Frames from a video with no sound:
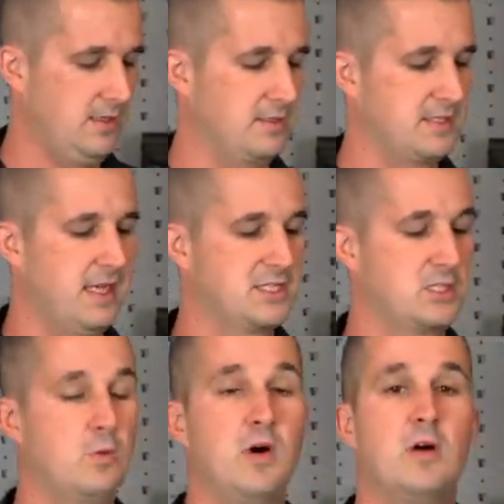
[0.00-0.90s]
this has
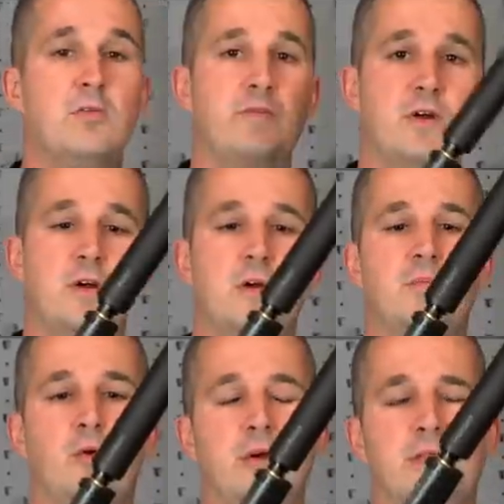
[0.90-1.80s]
12
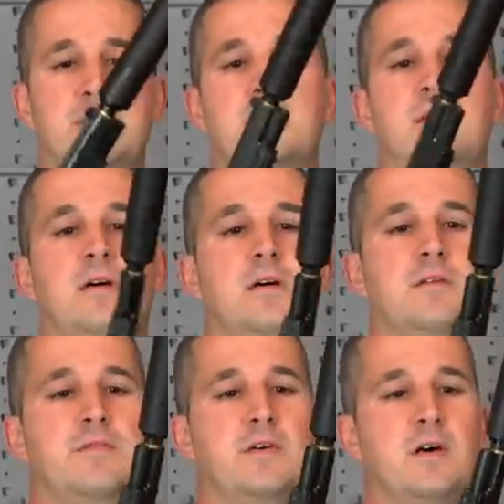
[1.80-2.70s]
points
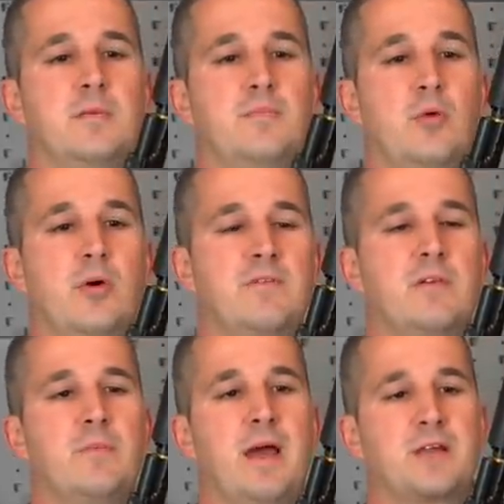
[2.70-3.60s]
of uh, point of
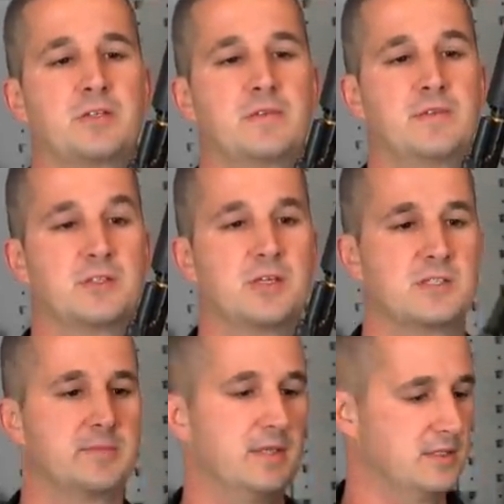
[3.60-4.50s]
impact shift
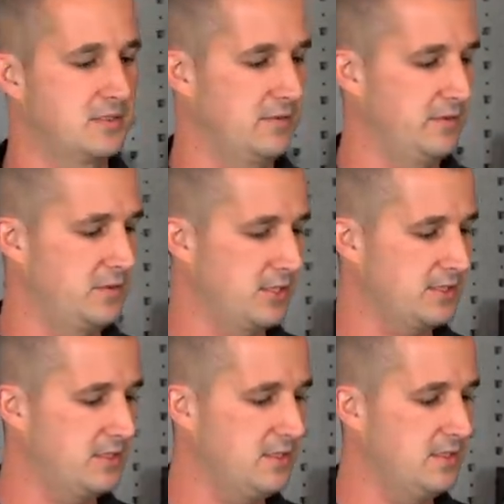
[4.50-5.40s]
adjustment. So to
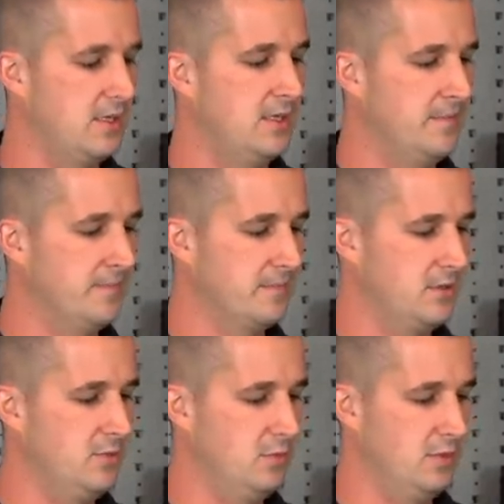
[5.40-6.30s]
adjust it,
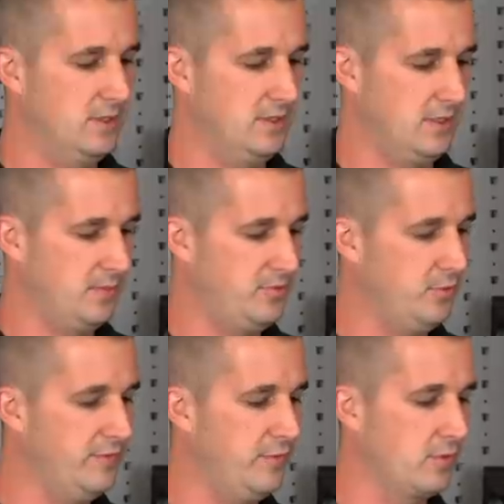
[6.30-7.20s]
you would uh,
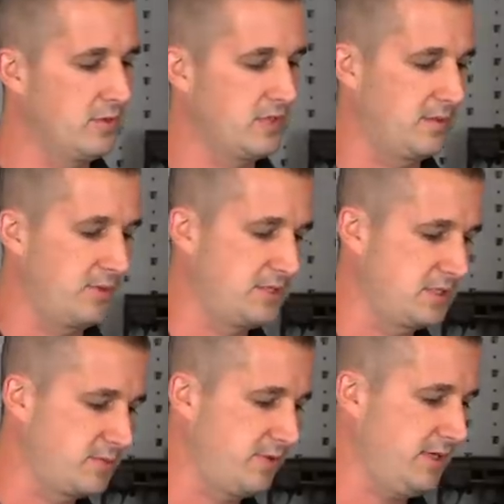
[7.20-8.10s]
pull forward to compress
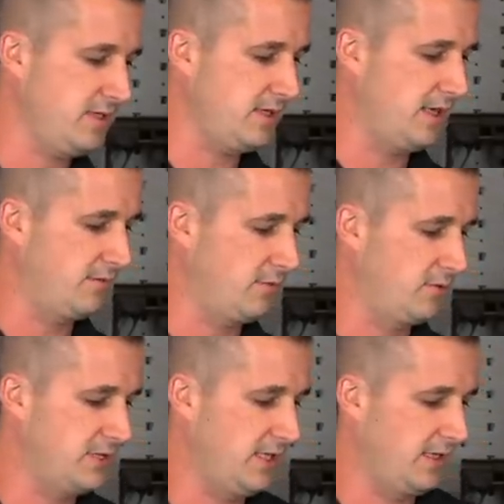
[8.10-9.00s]
a spring and
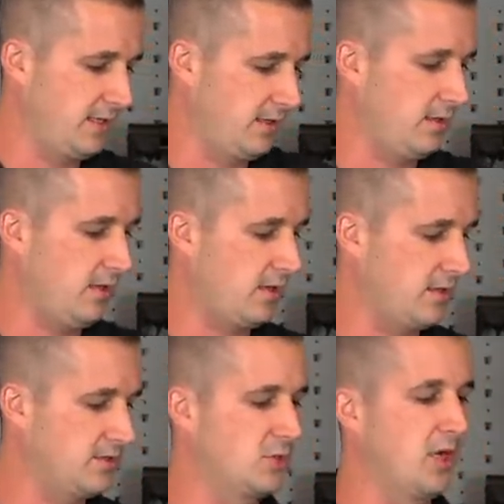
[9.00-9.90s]
rotate like a
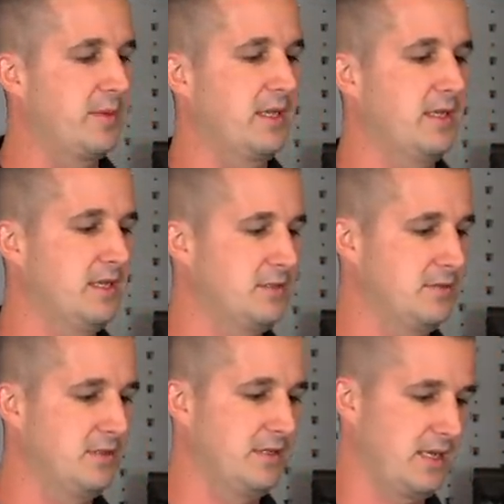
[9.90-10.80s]
clock, dropping it
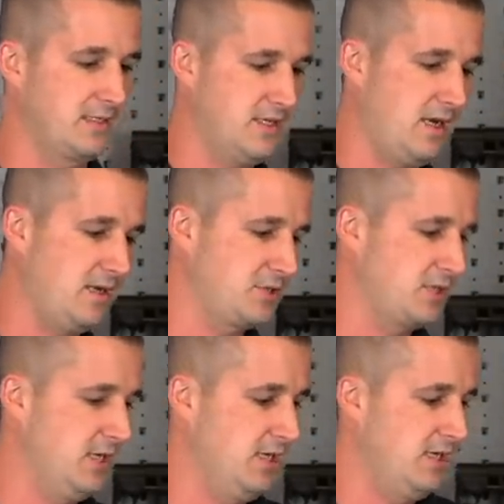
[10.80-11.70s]
into the next
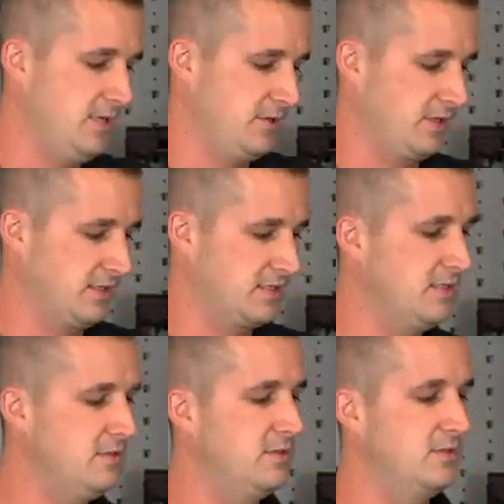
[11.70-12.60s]
notch. And you can
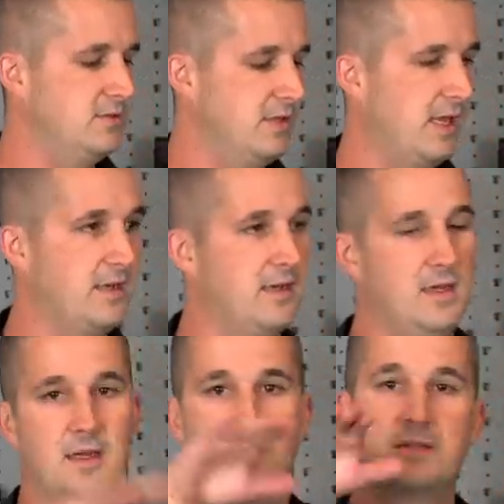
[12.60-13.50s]
continue to do that
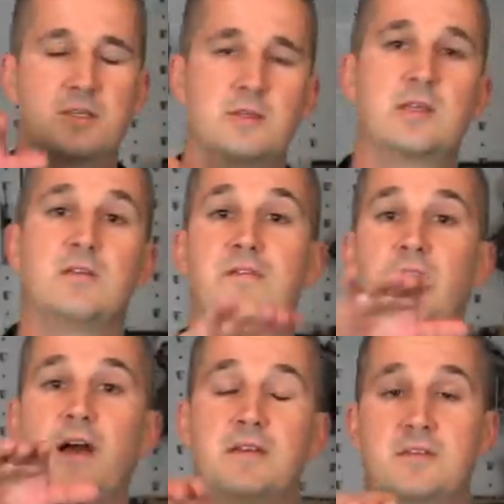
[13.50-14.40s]
until you can
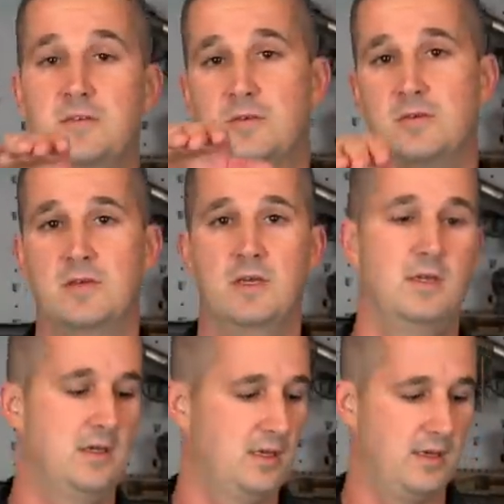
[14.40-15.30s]
fine tune
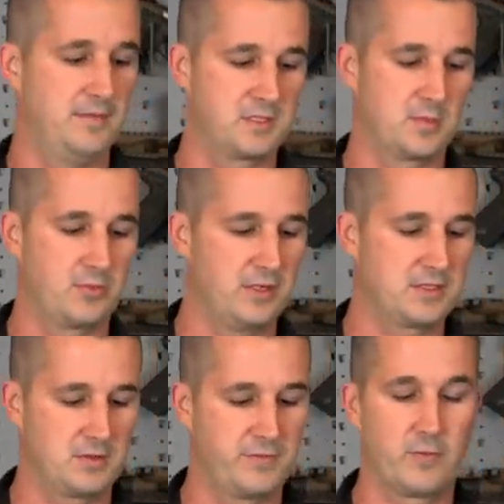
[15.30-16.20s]
uh, the
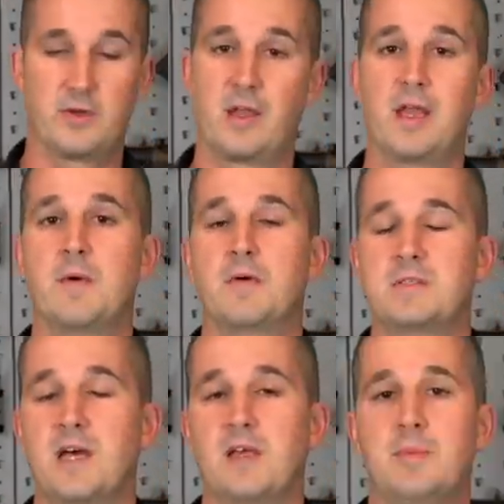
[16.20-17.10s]
suppressor for your ammo
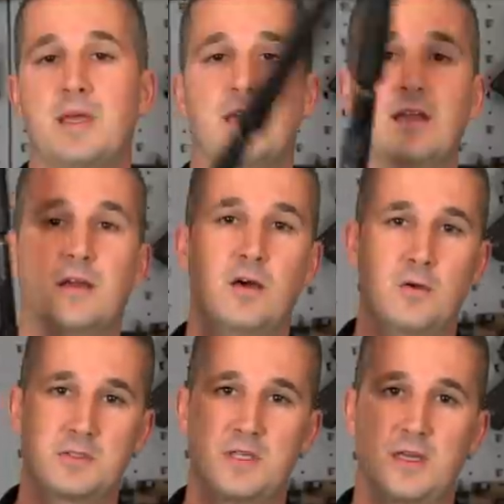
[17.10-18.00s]
type and
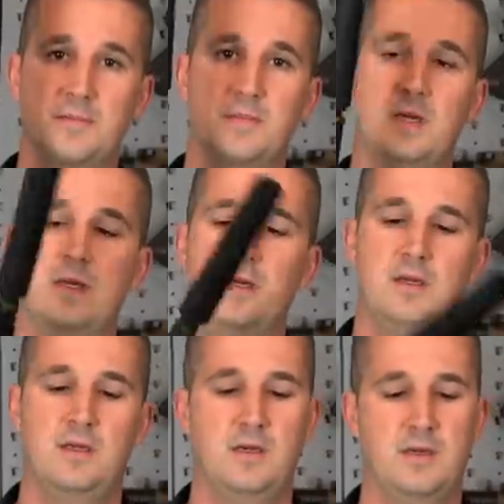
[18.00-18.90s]
host type.
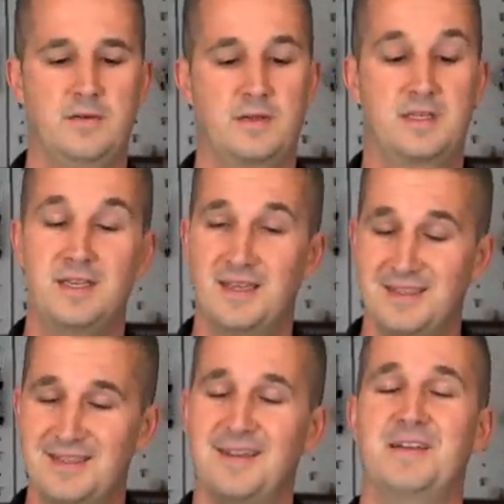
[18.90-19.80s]
Uh,
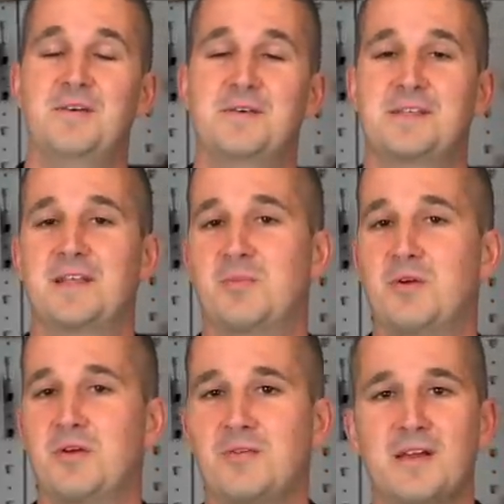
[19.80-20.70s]
again, I know it sounds like a
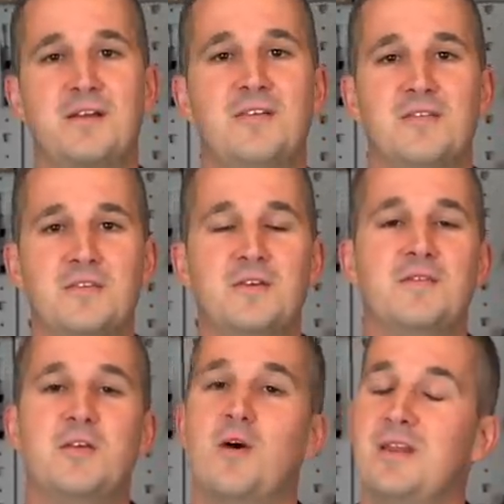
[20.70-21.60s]
broken record. If you
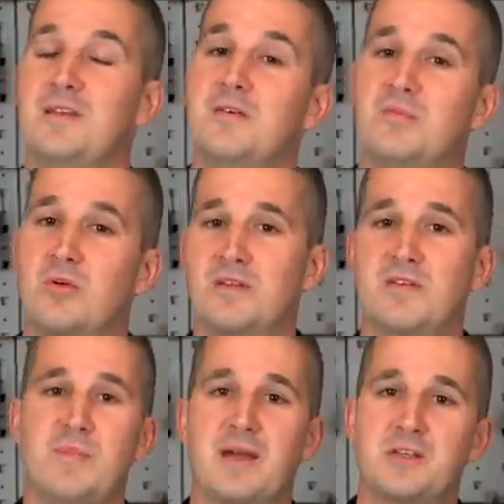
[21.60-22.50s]
have no idea what point of
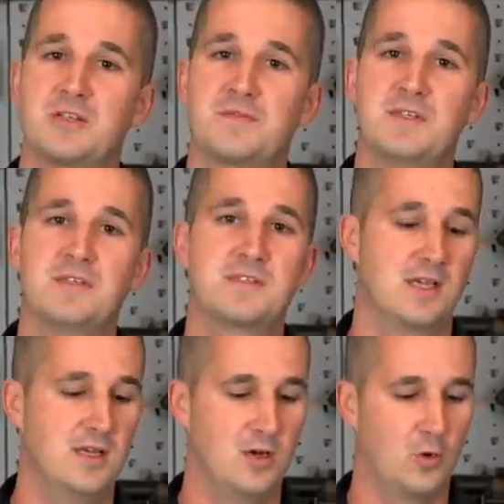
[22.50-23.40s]
impact shift is
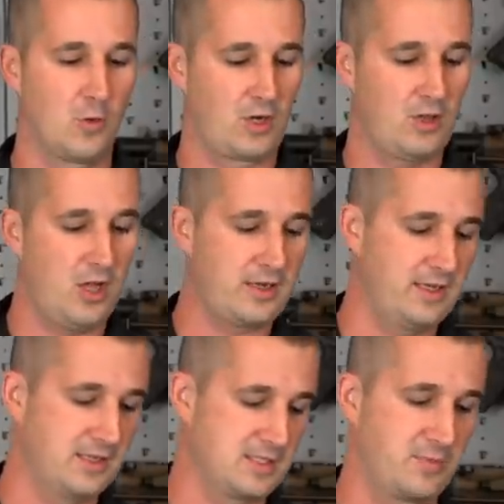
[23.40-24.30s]
or
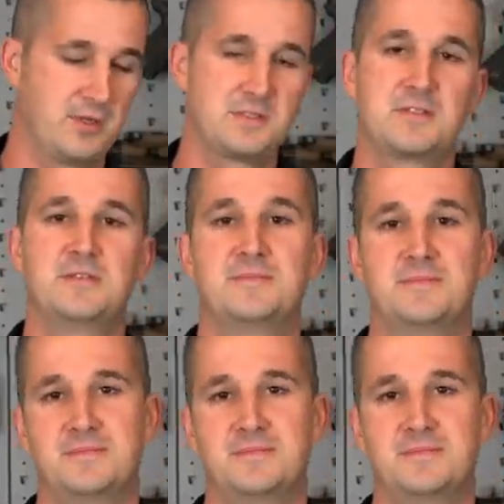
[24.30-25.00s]
clocking a suppressor,